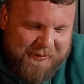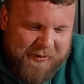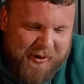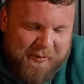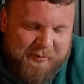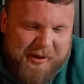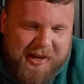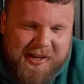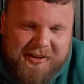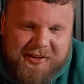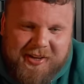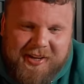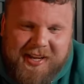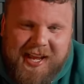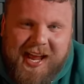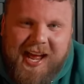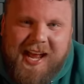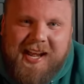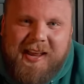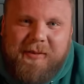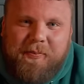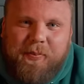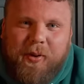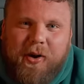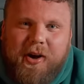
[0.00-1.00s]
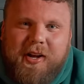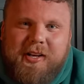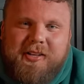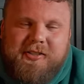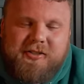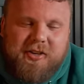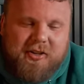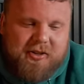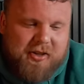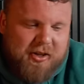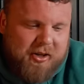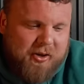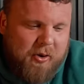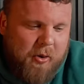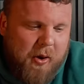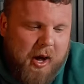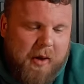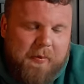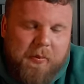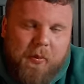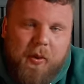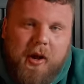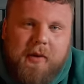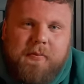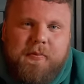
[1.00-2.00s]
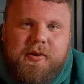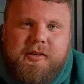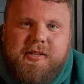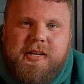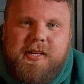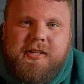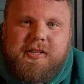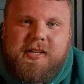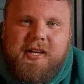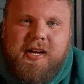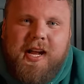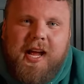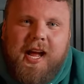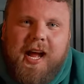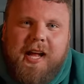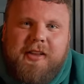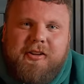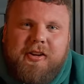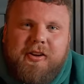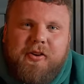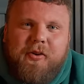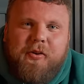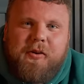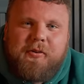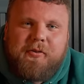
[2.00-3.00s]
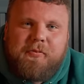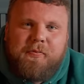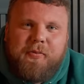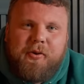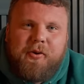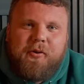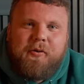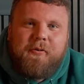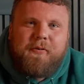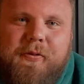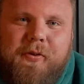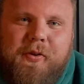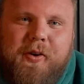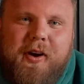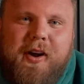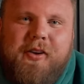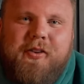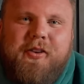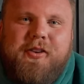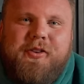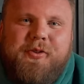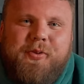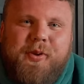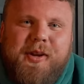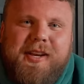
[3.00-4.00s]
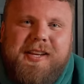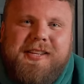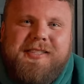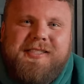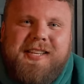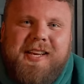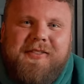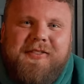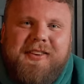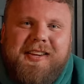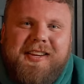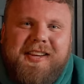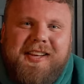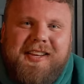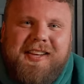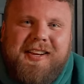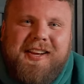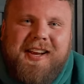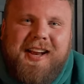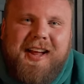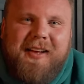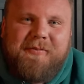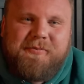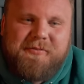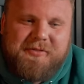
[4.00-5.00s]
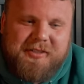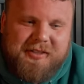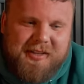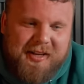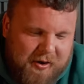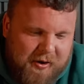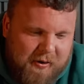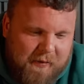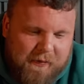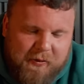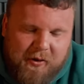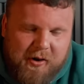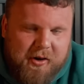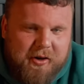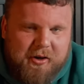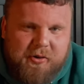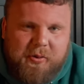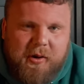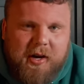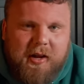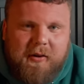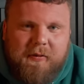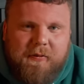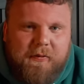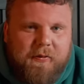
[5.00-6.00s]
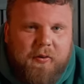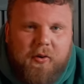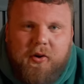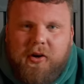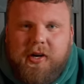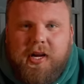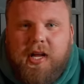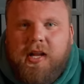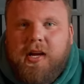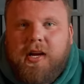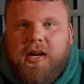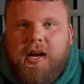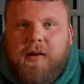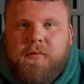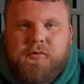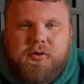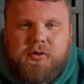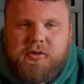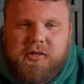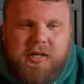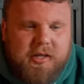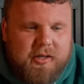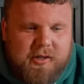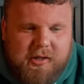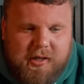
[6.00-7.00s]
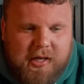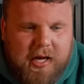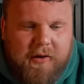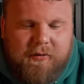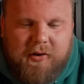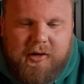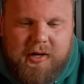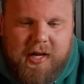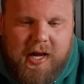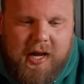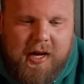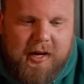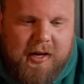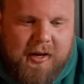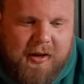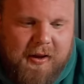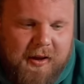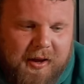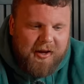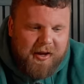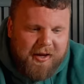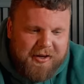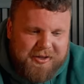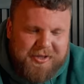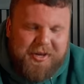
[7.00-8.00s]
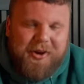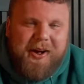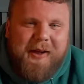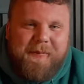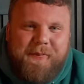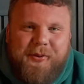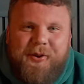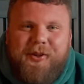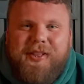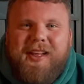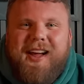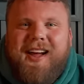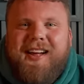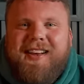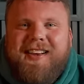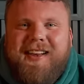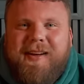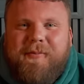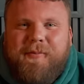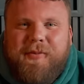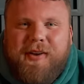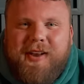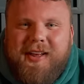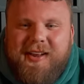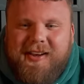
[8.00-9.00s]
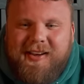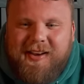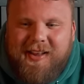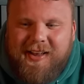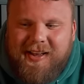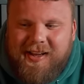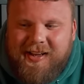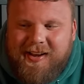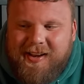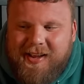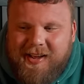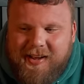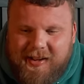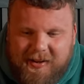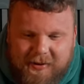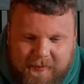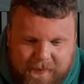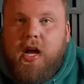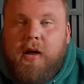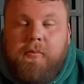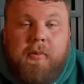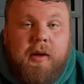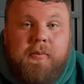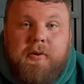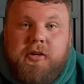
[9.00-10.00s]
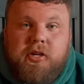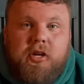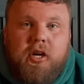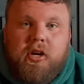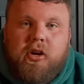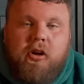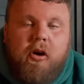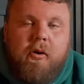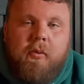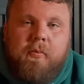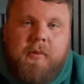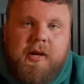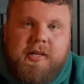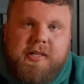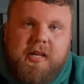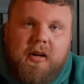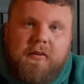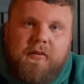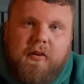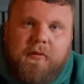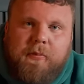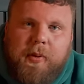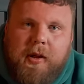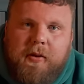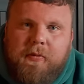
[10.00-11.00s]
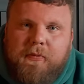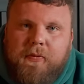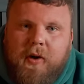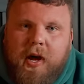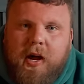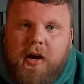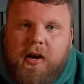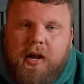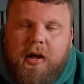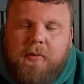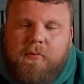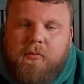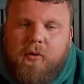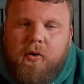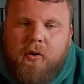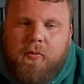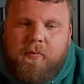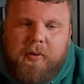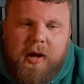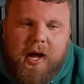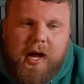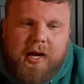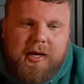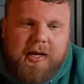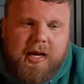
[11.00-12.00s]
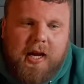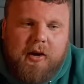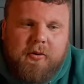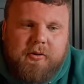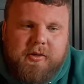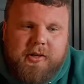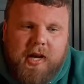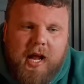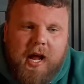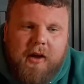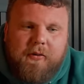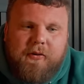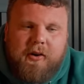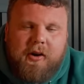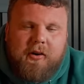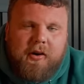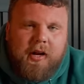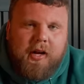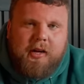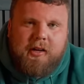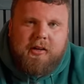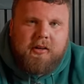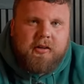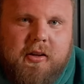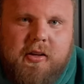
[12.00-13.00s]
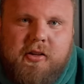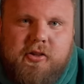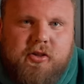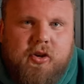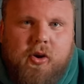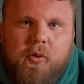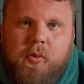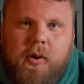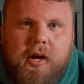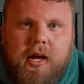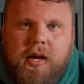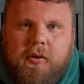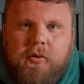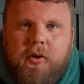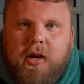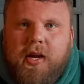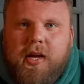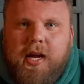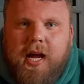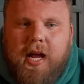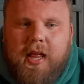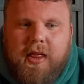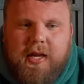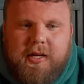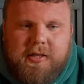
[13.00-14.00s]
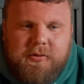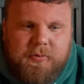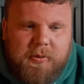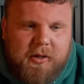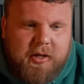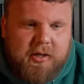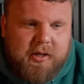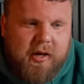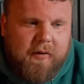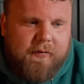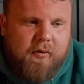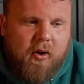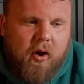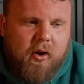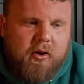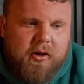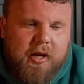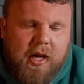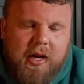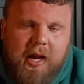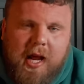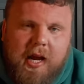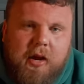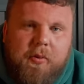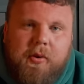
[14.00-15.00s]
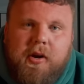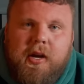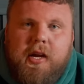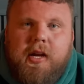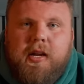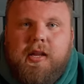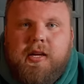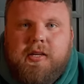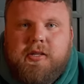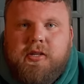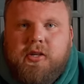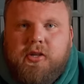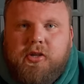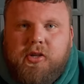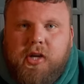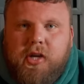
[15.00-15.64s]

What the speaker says: for me to get any points or to go up one position, I had to go and pull 427 kilograms or 424 kilograms, just give or take. So I put that number in, and I maybe should have got myself a bit fired up more, but I kind of was laughing and like, there's no way I'm going to get this, because I've not done anywhere near this in